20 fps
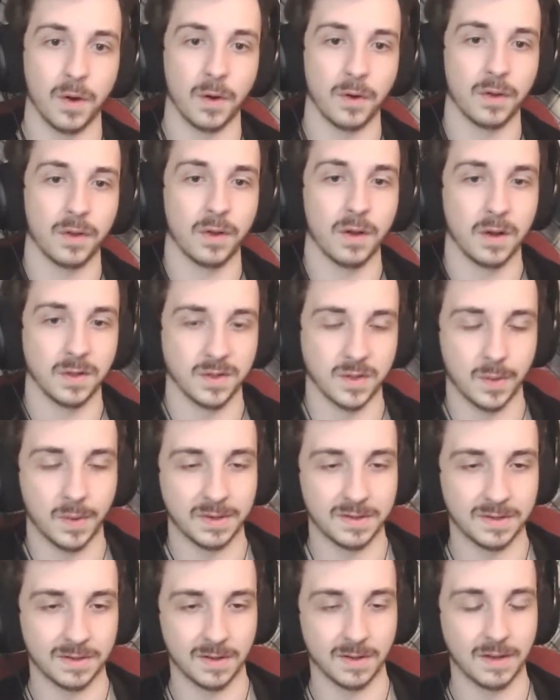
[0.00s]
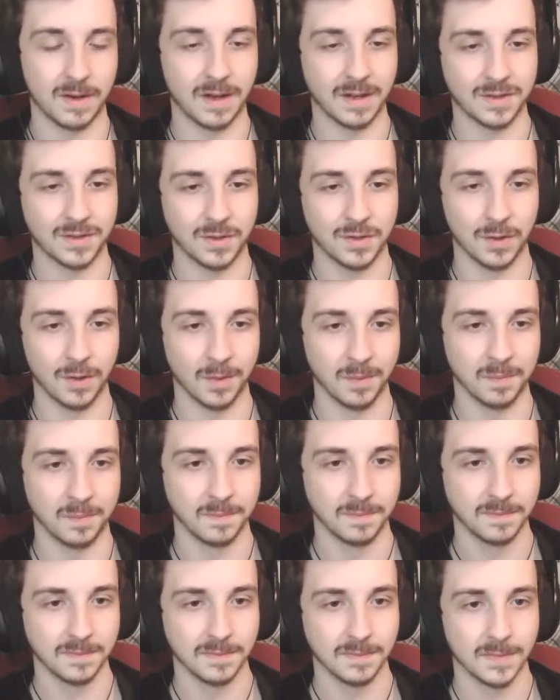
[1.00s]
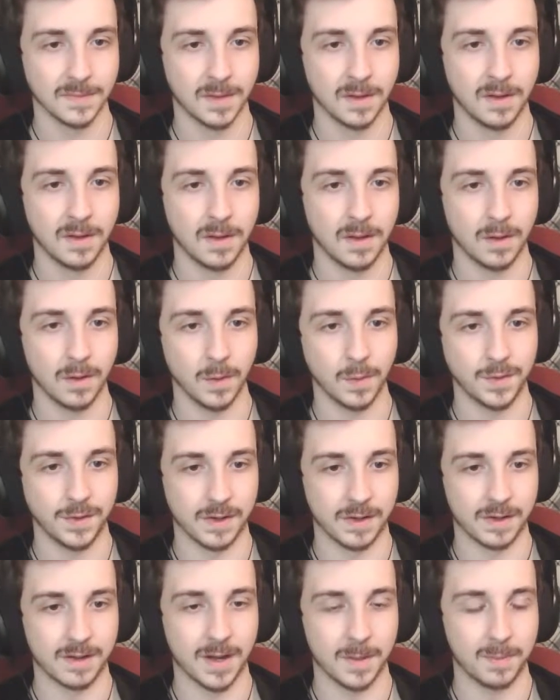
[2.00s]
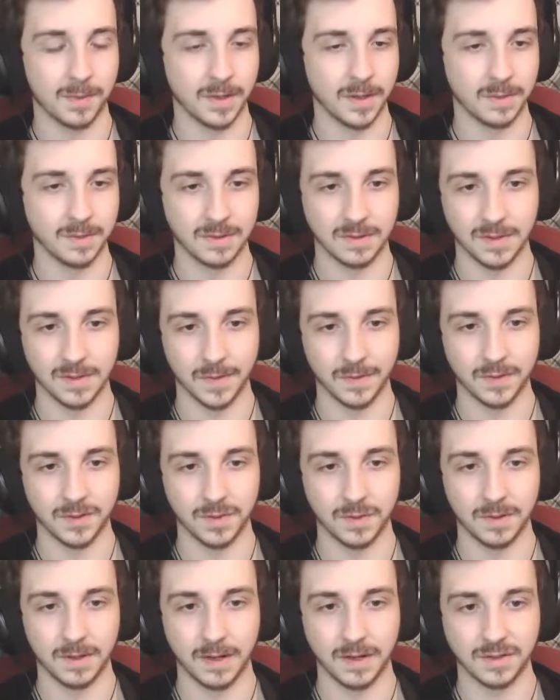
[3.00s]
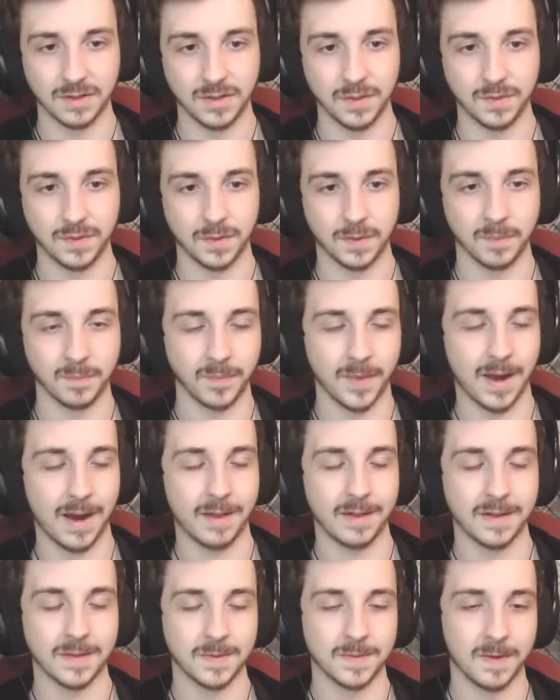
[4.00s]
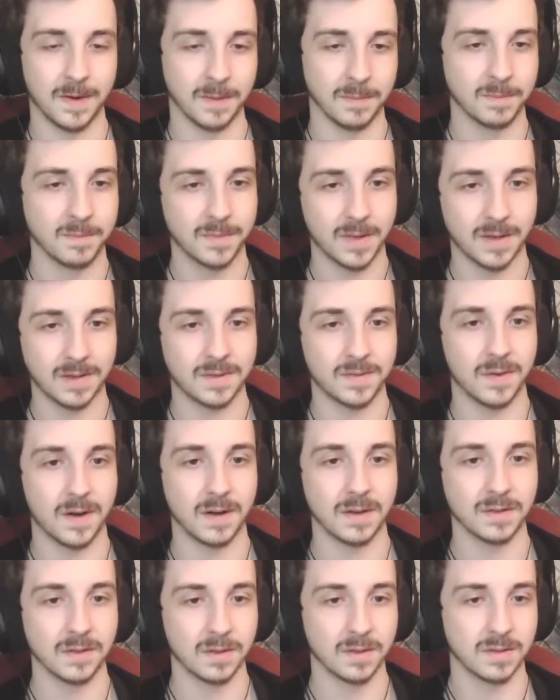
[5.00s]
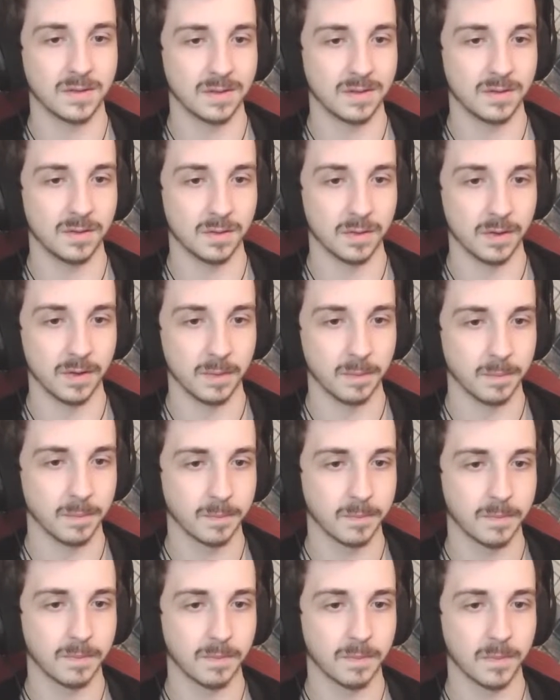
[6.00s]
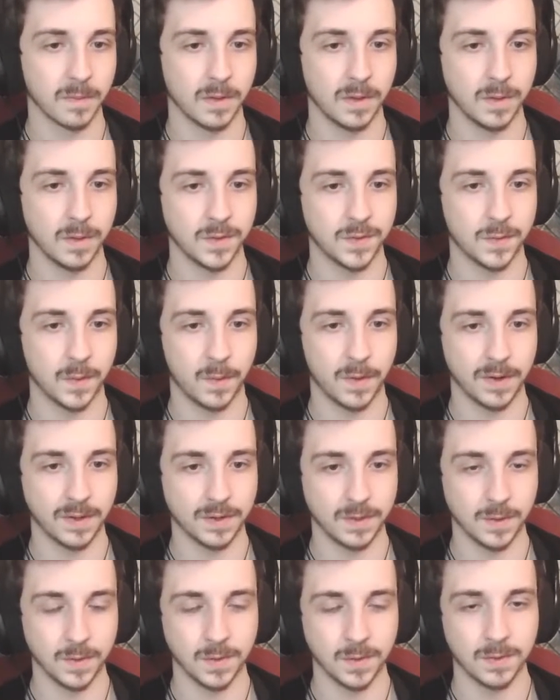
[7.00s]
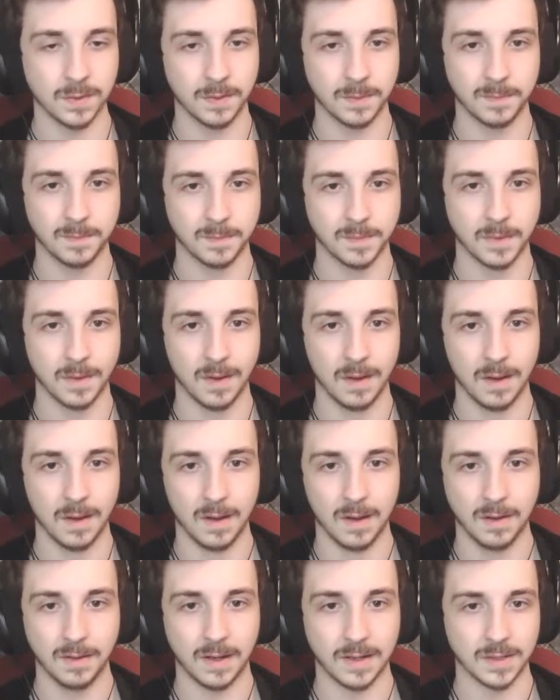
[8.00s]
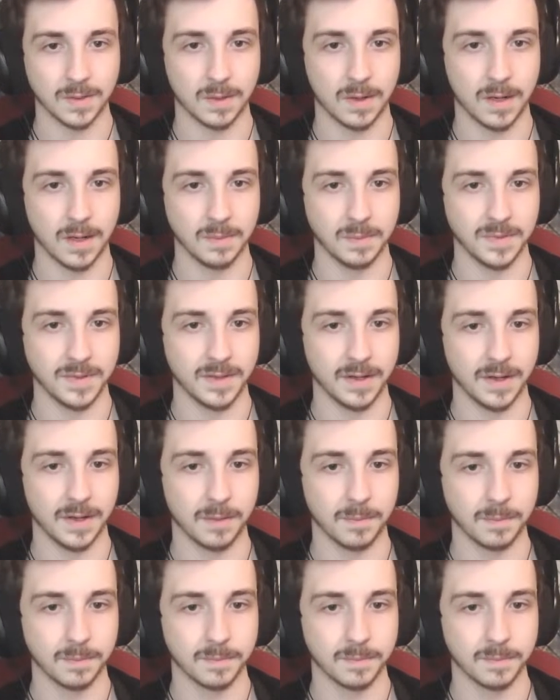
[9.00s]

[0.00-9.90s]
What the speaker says: to the consequences on the next turn. Losing a couple uses of it to a Lance user. That's fine. That's fine, as long as it's still good. Useful when it's useful. That's what I'm saying.